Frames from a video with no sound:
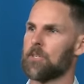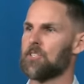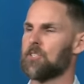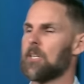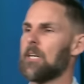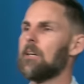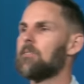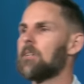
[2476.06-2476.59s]

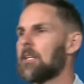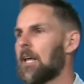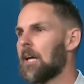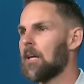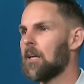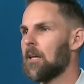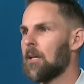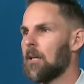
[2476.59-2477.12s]
deceived and
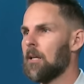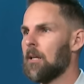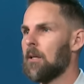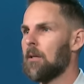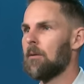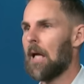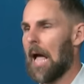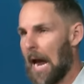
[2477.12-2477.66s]
they
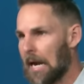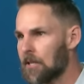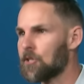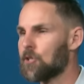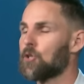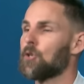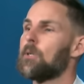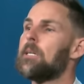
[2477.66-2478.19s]
ate of
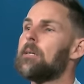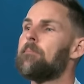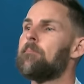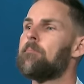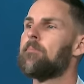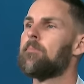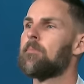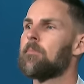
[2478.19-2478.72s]
the tree.
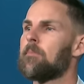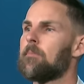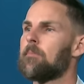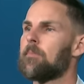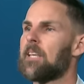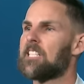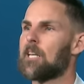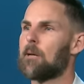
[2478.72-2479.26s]

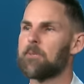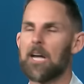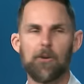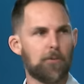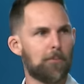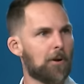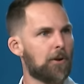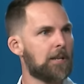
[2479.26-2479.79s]
They stepped
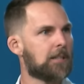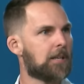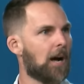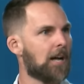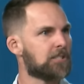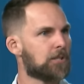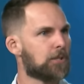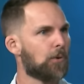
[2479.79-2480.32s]
out from underneath
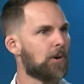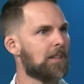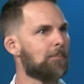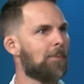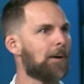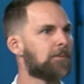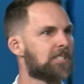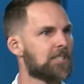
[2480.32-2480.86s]
God's authority. And the
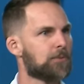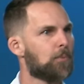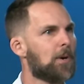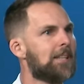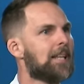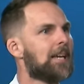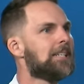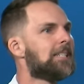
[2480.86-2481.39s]
Bible says
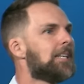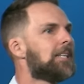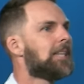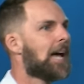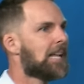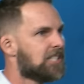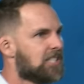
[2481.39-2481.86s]
when they did that,